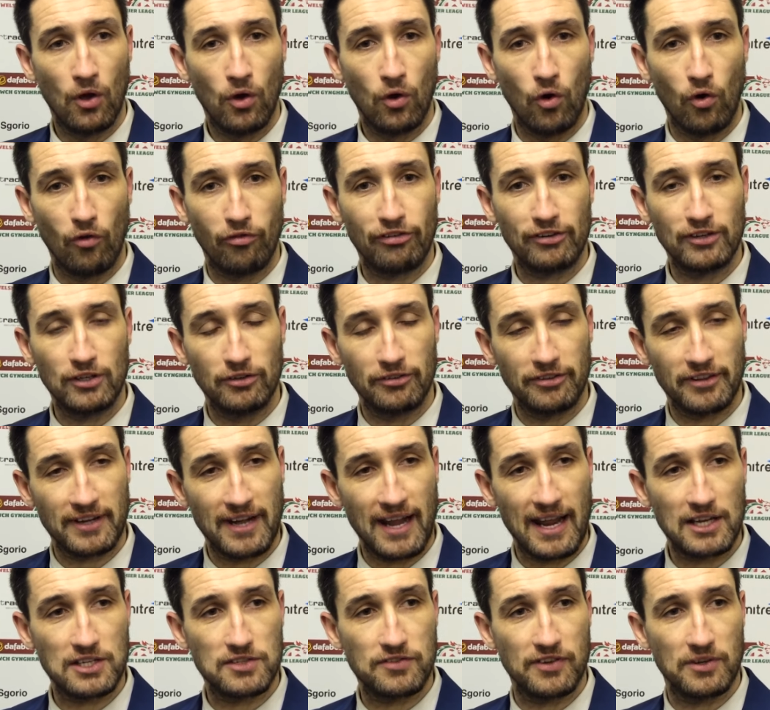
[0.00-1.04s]
hopefully over the
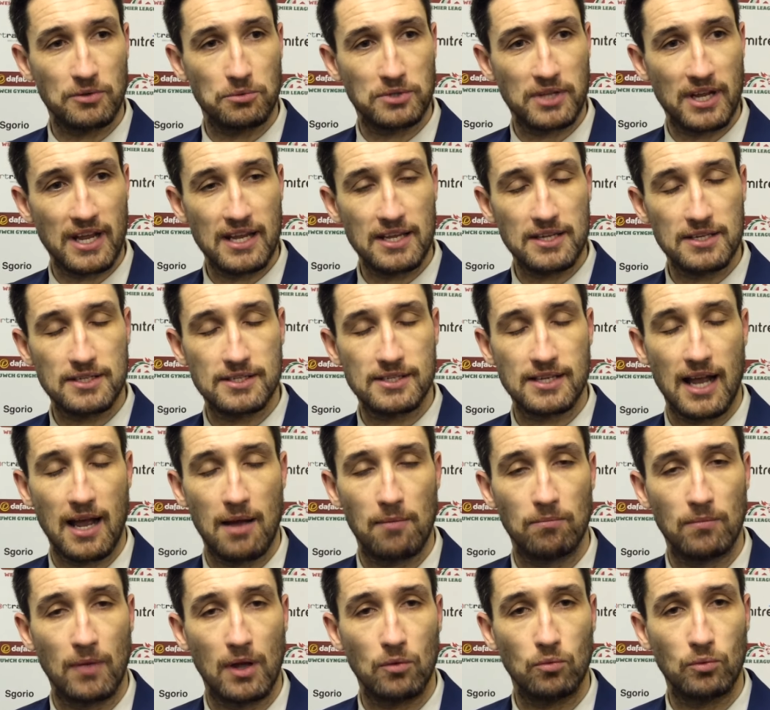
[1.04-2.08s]
next few days
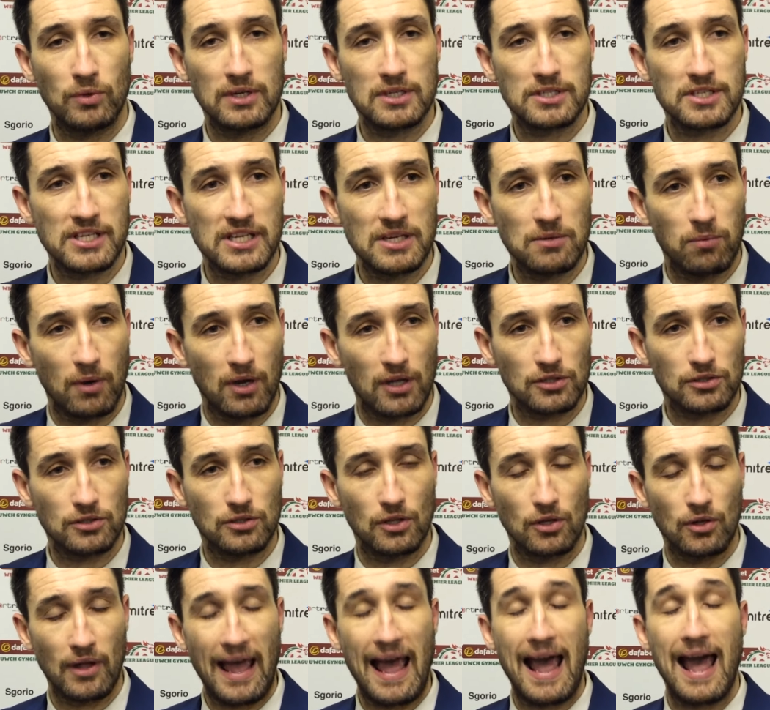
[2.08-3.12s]
we'll see what
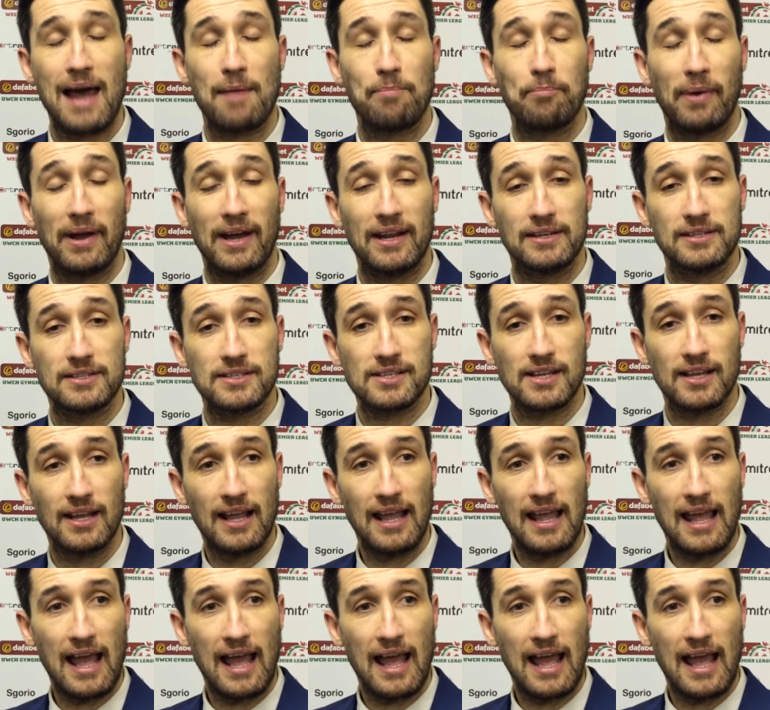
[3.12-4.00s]
happens,